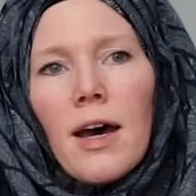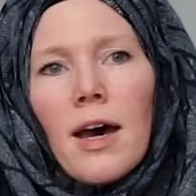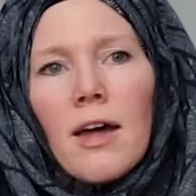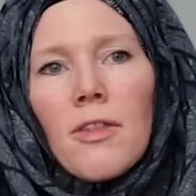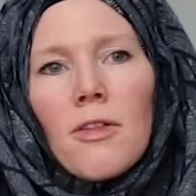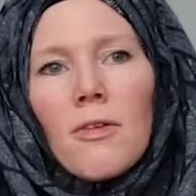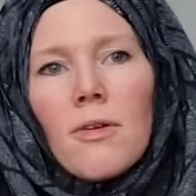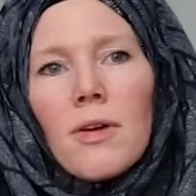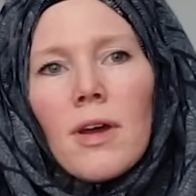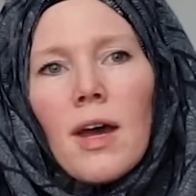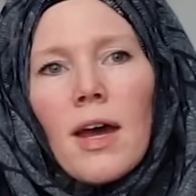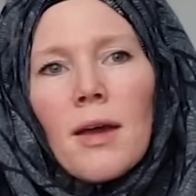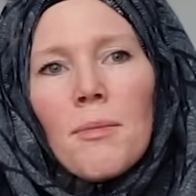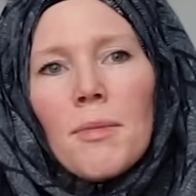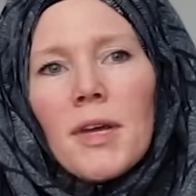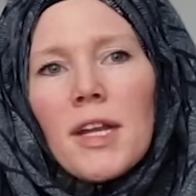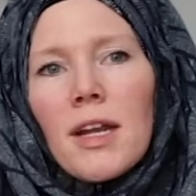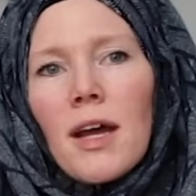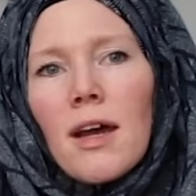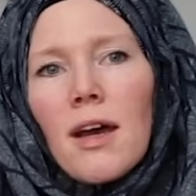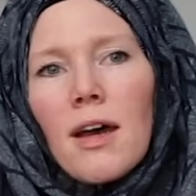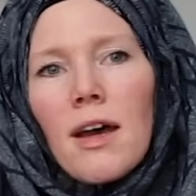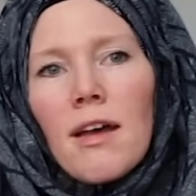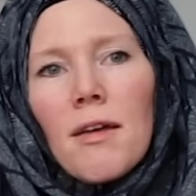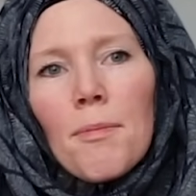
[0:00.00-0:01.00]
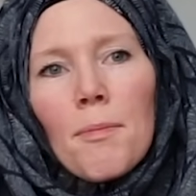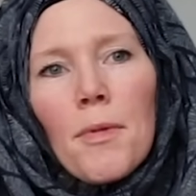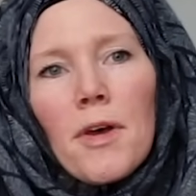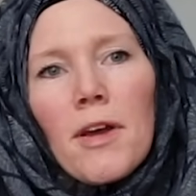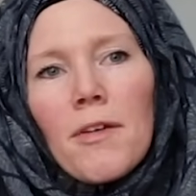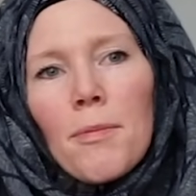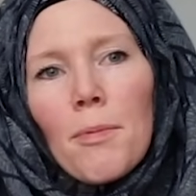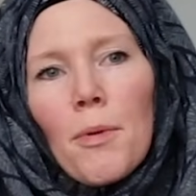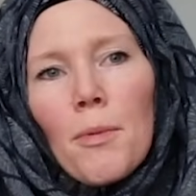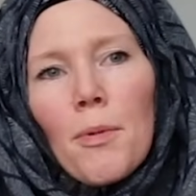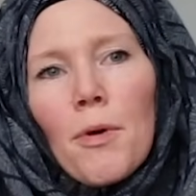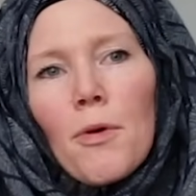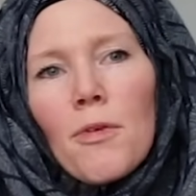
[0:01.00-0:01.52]

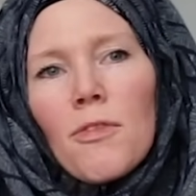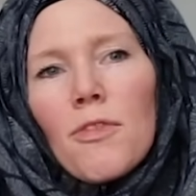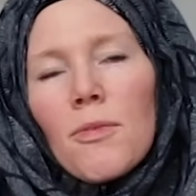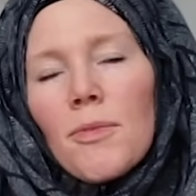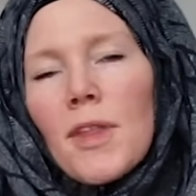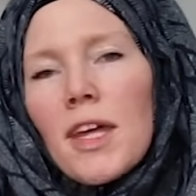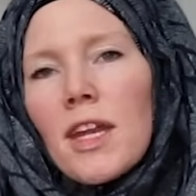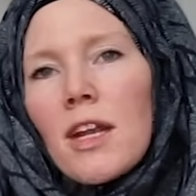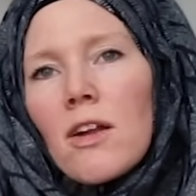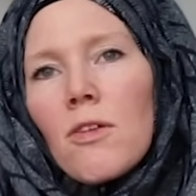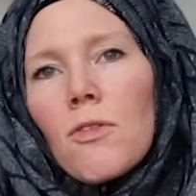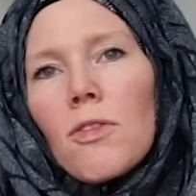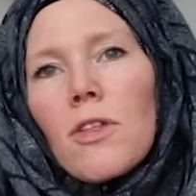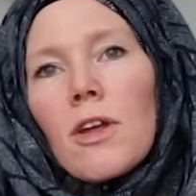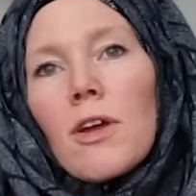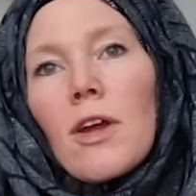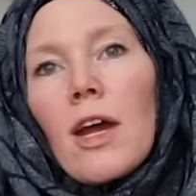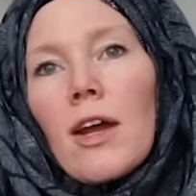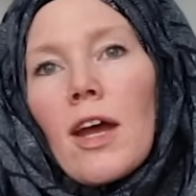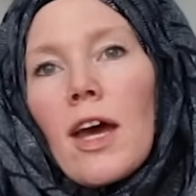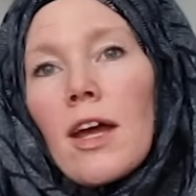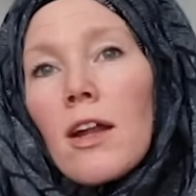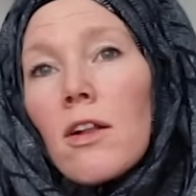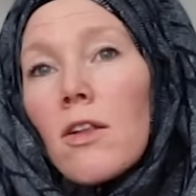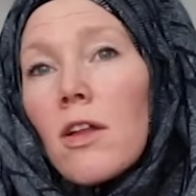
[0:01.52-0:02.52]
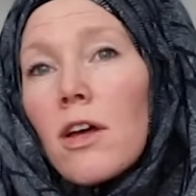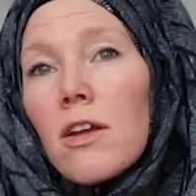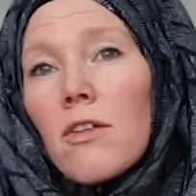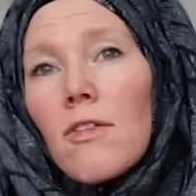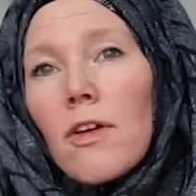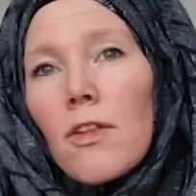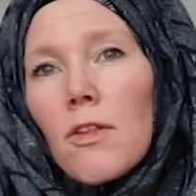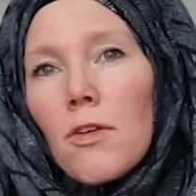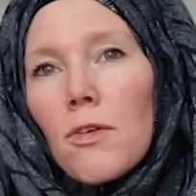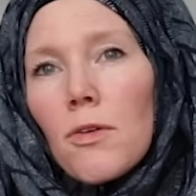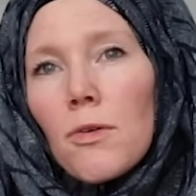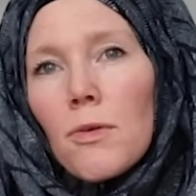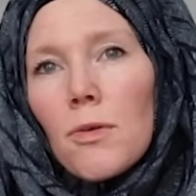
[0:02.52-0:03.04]
Opposed from that, I don't think I had a lot
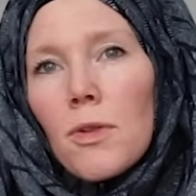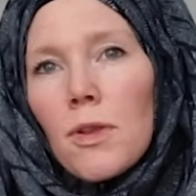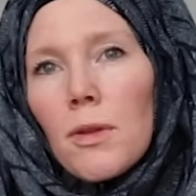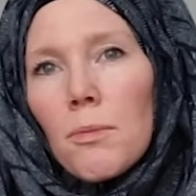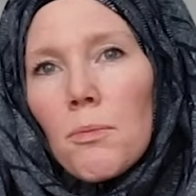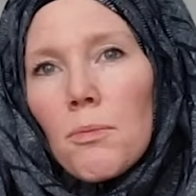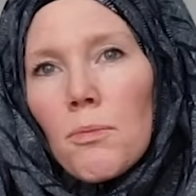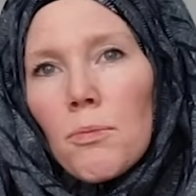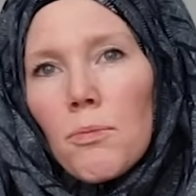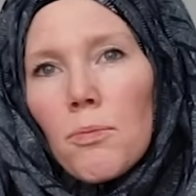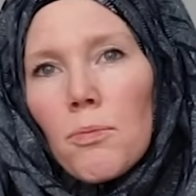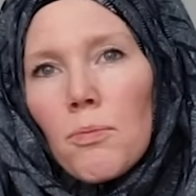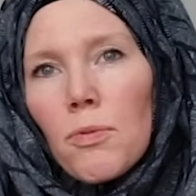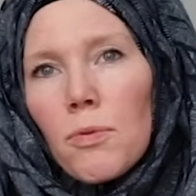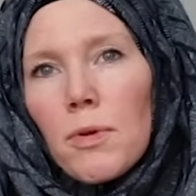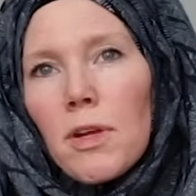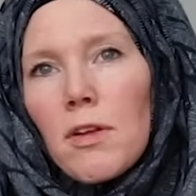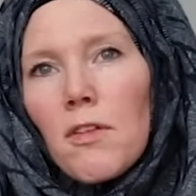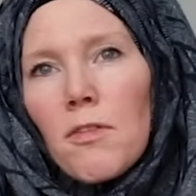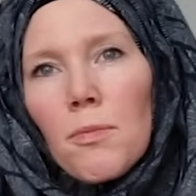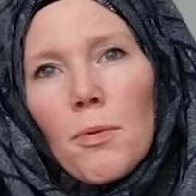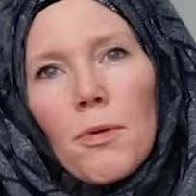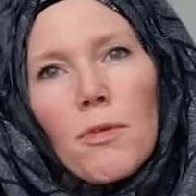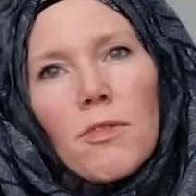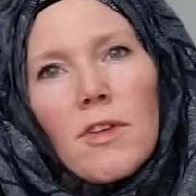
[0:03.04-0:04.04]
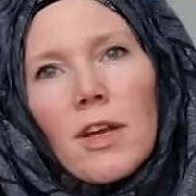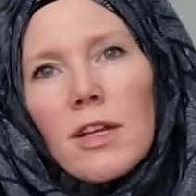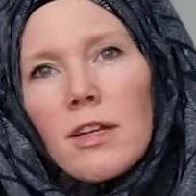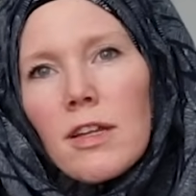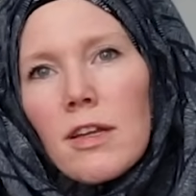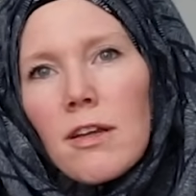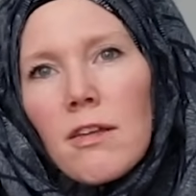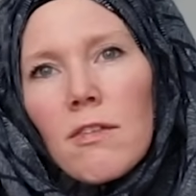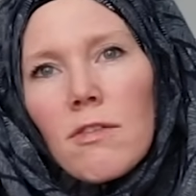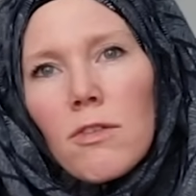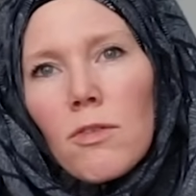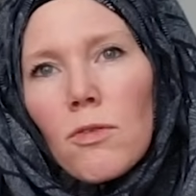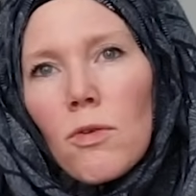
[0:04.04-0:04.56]
of other predisposed
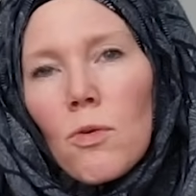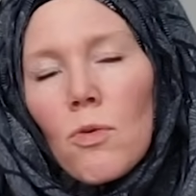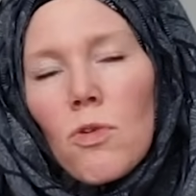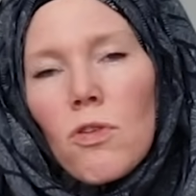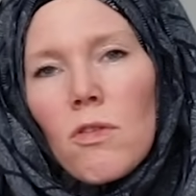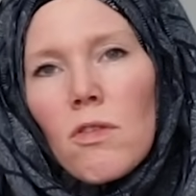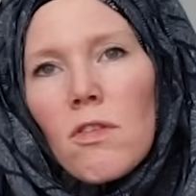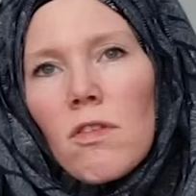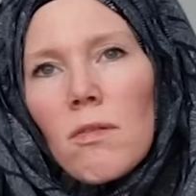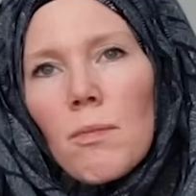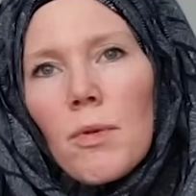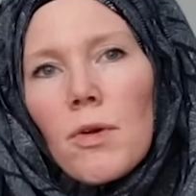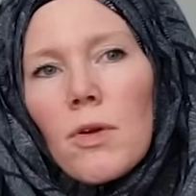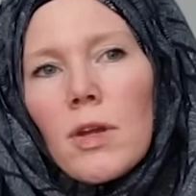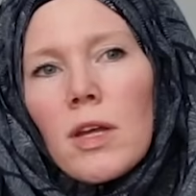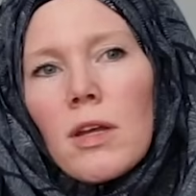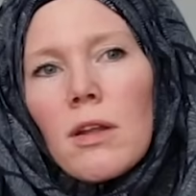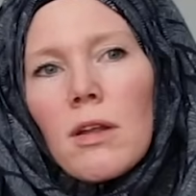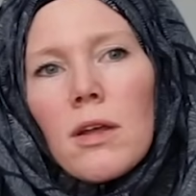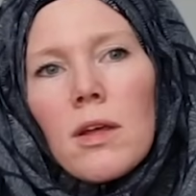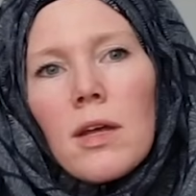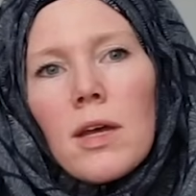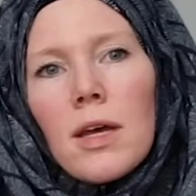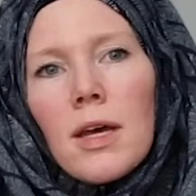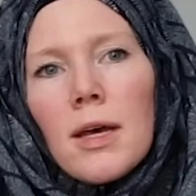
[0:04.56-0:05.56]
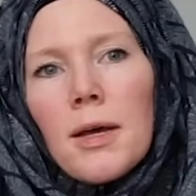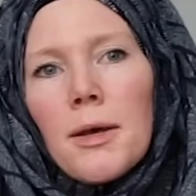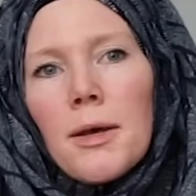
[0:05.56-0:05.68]
ideas or notions about it.